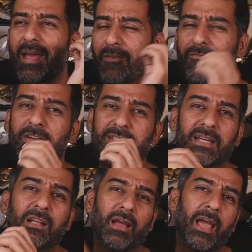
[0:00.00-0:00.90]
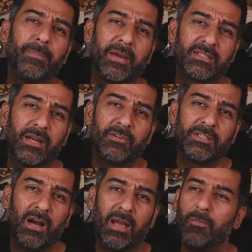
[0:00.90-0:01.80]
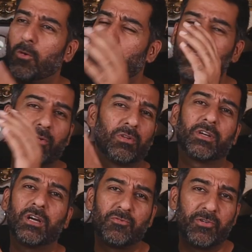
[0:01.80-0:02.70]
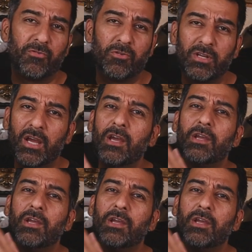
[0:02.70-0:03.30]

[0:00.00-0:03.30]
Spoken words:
every single apex every time, or when you're on the country route